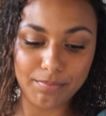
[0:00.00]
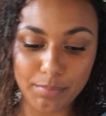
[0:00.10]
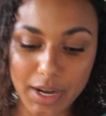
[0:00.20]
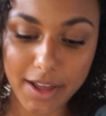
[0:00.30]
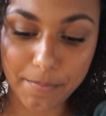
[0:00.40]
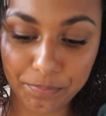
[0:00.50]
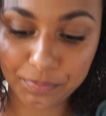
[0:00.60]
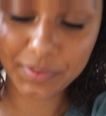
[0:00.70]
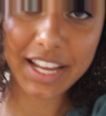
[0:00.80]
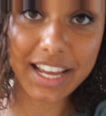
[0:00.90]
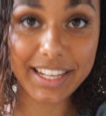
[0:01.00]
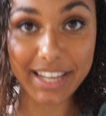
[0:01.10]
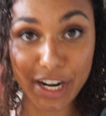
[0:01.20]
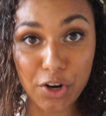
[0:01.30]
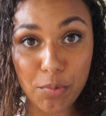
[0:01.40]
but
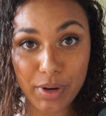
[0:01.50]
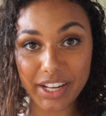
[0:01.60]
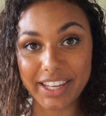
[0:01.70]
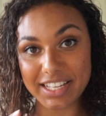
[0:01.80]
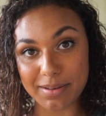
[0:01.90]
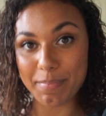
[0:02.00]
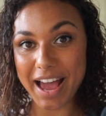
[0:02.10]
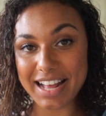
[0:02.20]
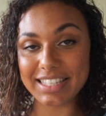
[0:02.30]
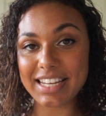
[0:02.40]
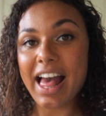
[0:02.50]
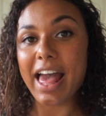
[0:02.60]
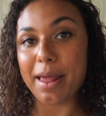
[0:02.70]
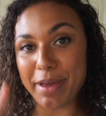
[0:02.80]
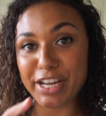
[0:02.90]
get a notebook, get some pens,
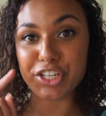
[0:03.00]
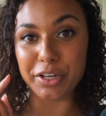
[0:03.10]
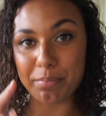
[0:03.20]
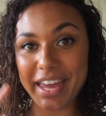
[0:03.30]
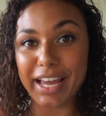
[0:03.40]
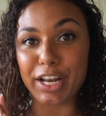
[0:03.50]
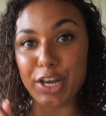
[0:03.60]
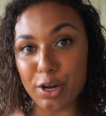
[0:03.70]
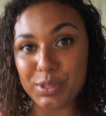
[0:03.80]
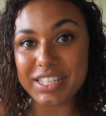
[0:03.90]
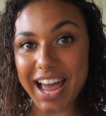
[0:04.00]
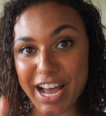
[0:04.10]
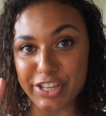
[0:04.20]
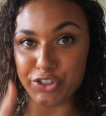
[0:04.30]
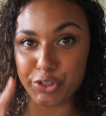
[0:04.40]
and make sure you make notes
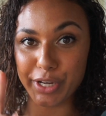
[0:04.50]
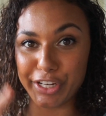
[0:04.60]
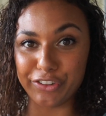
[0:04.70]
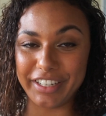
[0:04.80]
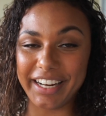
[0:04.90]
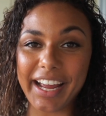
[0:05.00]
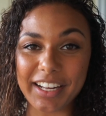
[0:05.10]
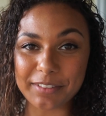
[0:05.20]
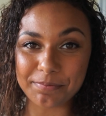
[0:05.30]
as you're doing your reading.